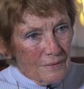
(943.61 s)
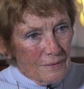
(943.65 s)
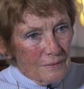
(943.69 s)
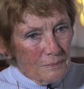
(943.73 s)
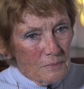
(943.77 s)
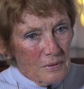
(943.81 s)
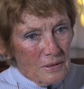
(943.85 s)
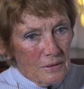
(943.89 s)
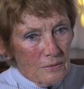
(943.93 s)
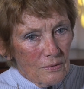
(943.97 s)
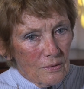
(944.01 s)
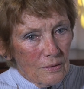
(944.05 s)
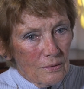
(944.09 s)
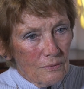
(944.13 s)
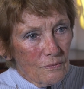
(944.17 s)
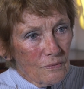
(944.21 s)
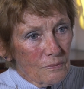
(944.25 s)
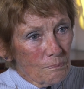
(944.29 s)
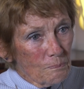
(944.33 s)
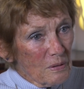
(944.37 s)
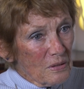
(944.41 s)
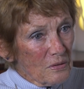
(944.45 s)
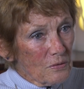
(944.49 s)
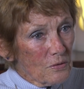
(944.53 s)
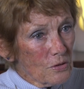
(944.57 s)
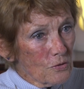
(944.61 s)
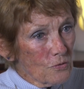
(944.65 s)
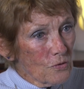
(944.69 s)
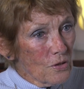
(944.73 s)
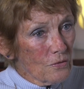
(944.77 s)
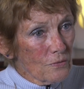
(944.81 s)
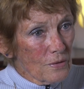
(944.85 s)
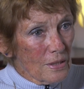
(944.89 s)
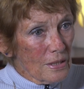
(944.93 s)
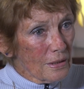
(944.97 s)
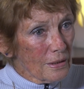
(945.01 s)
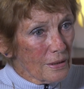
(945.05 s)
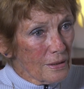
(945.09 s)
I mean, but you
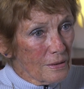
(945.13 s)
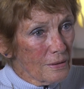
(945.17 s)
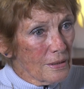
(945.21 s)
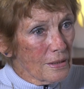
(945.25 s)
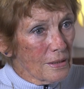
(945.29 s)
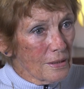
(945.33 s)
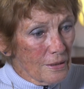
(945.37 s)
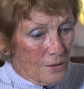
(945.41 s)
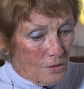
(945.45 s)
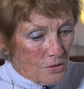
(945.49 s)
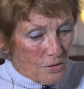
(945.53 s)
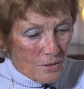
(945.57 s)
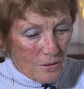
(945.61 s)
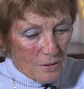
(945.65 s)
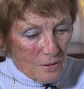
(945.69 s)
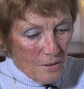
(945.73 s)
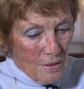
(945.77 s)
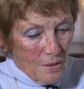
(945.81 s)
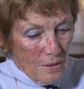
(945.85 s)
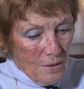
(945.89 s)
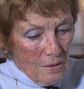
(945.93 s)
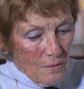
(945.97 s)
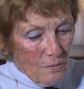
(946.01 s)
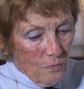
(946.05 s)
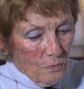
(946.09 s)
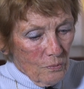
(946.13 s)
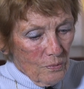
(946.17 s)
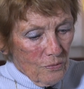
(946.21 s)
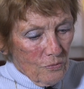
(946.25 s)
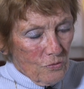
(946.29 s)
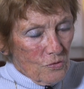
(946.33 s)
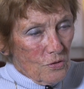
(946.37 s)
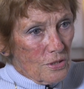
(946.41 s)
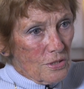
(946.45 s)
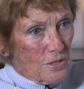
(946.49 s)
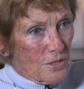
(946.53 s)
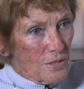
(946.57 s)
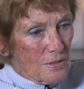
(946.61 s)
know, they can eat
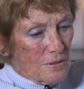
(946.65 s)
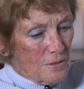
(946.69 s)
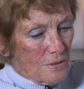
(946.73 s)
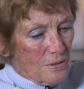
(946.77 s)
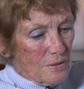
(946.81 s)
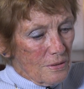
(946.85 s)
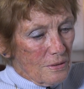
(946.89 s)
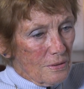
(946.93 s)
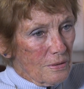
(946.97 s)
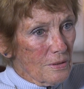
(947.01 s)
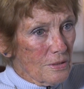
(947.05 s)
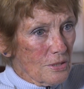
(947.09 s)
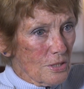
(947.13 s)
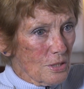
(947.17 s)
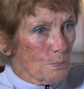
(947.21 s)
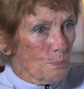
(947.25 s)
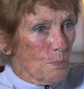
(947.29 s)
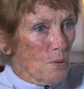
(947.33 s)
with just this